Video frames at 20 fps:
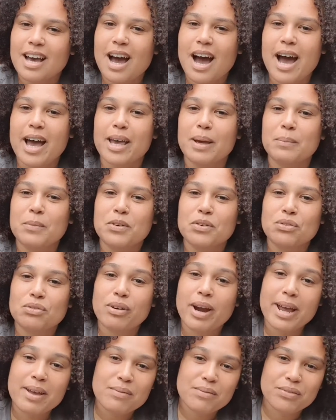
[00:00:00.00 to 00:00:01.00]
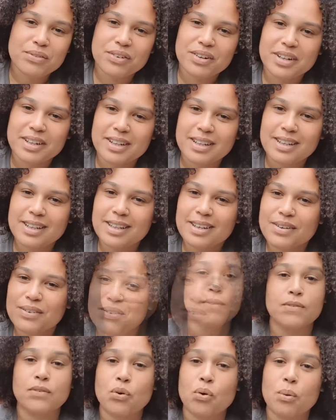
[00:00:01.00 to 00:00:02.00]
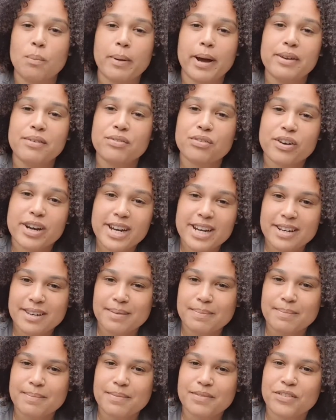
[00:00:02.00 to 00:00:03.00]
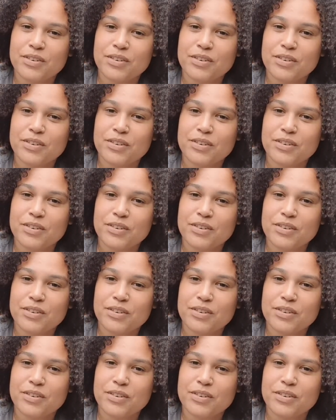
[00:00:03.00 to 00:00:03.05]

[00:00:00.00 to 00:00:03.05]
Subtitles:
I am grateful for my freedom,